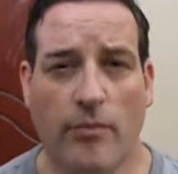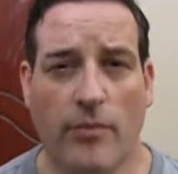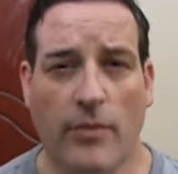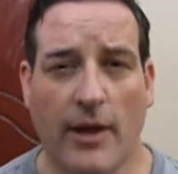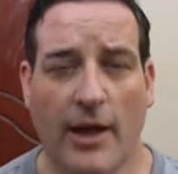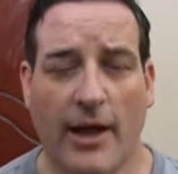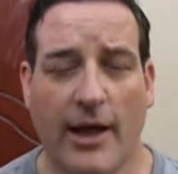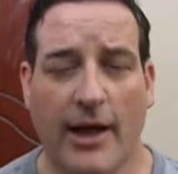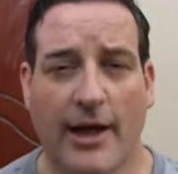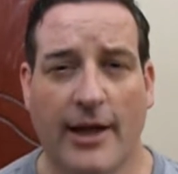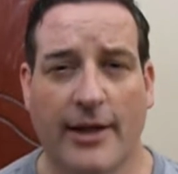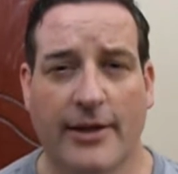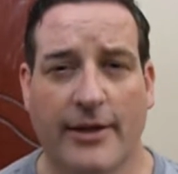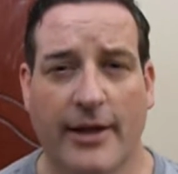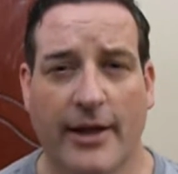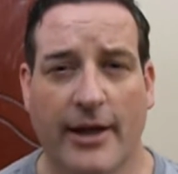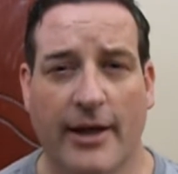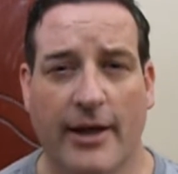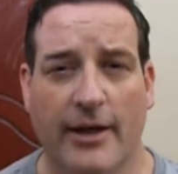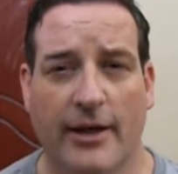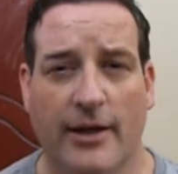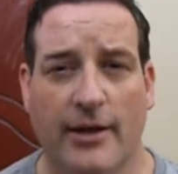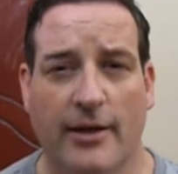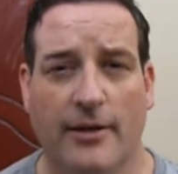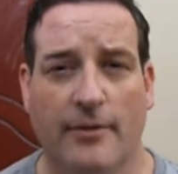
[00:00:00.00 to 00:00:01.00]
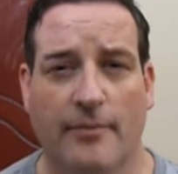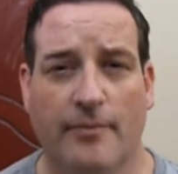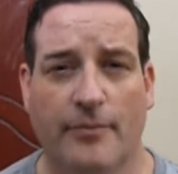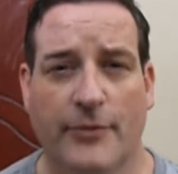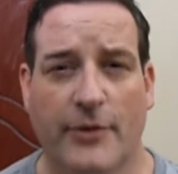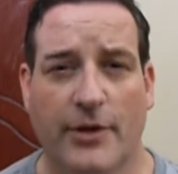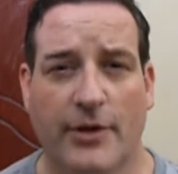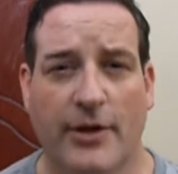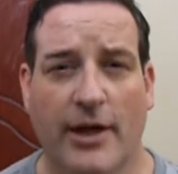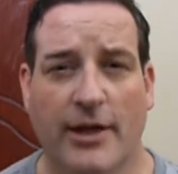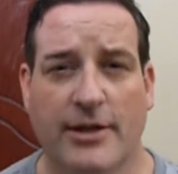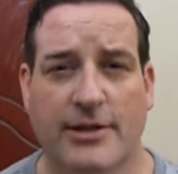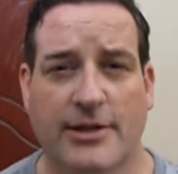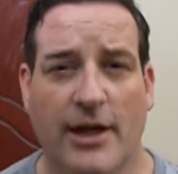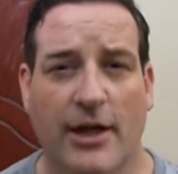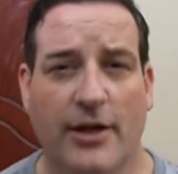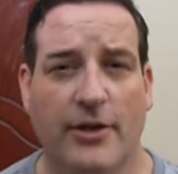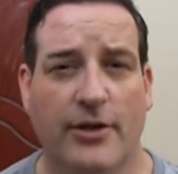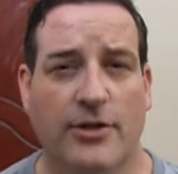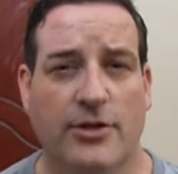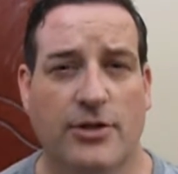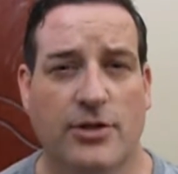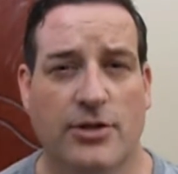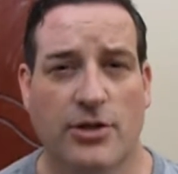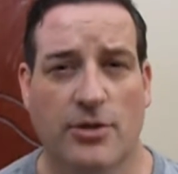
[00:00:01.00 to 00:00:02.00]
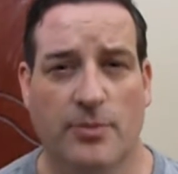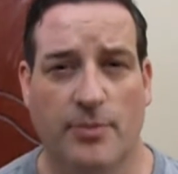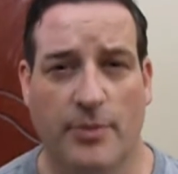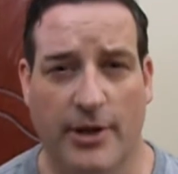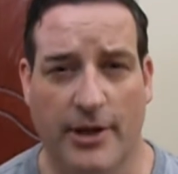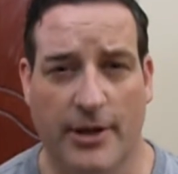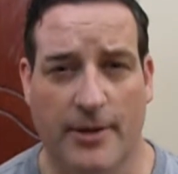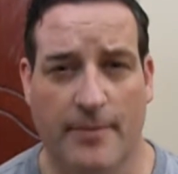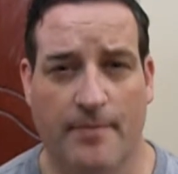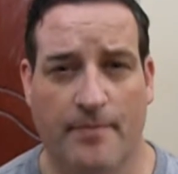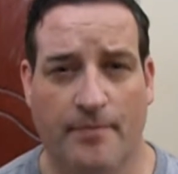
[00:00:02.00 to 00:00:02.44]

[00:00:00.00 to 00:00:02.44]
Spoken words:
and they're not as healthy as they should be.